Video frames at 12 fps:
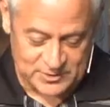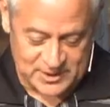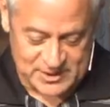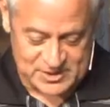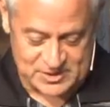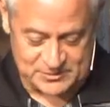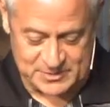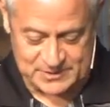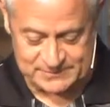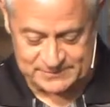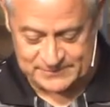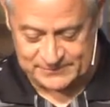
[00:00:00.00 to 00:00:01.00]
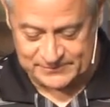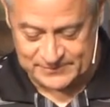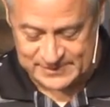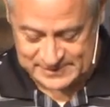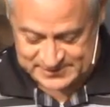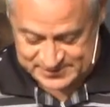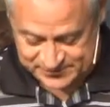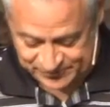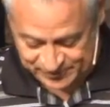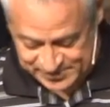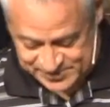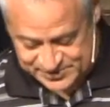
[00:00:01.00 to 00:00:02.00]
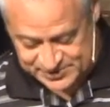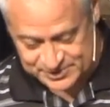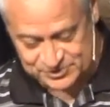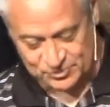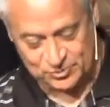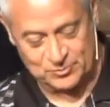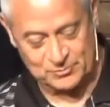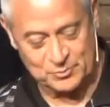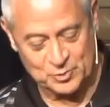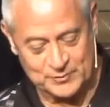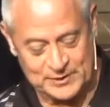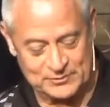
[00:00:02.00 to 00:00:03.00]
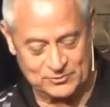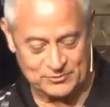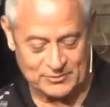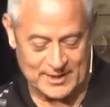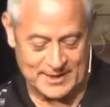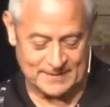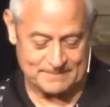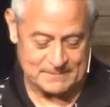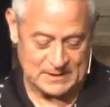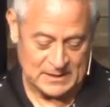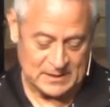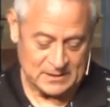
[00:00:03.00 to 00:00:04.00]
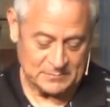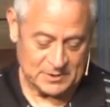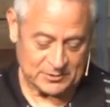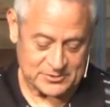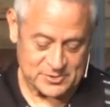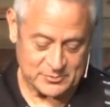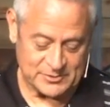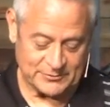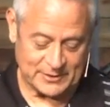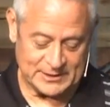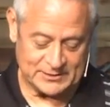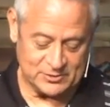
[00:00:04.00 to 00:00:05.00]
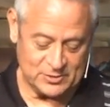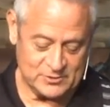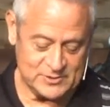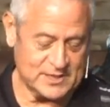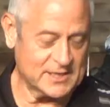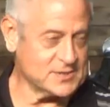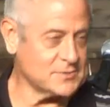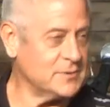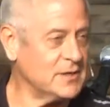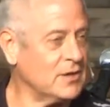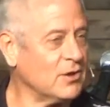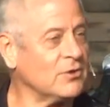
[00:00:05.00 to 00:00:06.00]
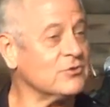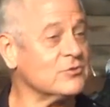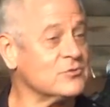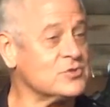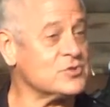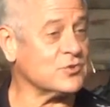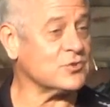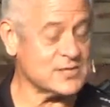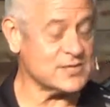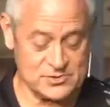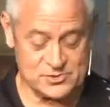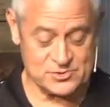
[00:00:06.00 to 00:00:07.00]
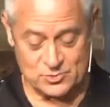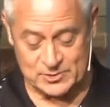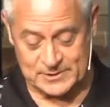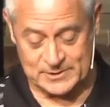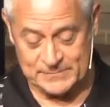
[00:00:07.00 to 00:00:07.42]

Testament it's very central moving through that. But also we find in the New Testament it also stresses joy.